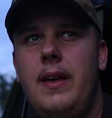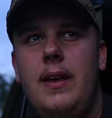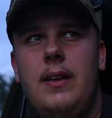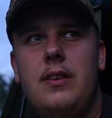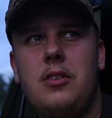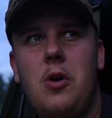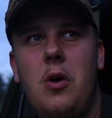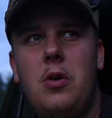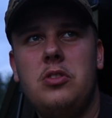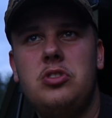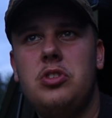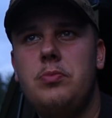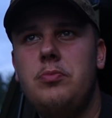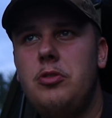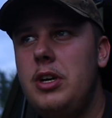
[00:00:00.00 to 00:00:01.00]
It's got
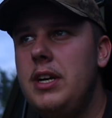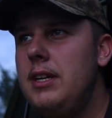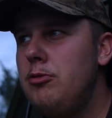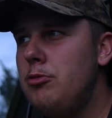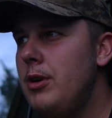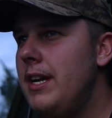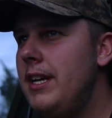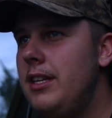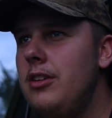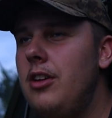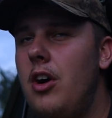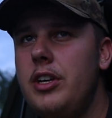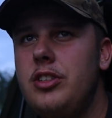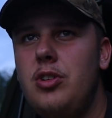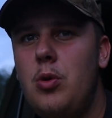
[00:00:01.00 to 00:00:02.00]
some really
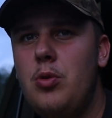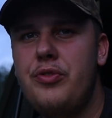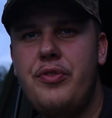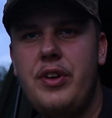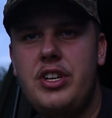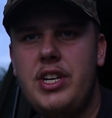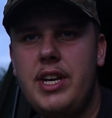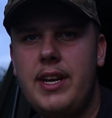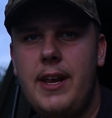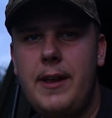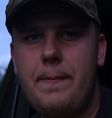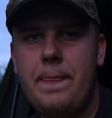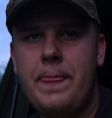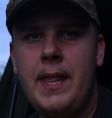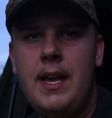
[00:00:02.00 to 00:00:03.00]
nice old fish in
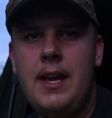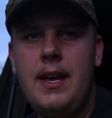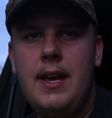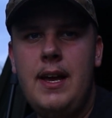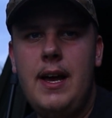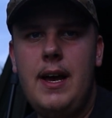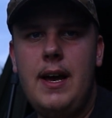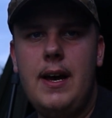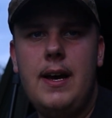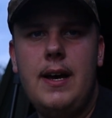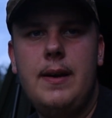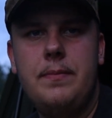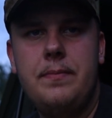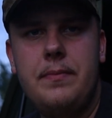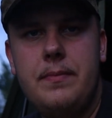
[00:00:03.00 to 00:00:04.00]
it.
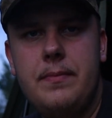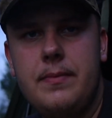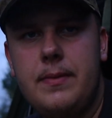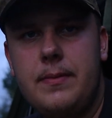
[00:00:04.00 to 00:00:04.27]
Go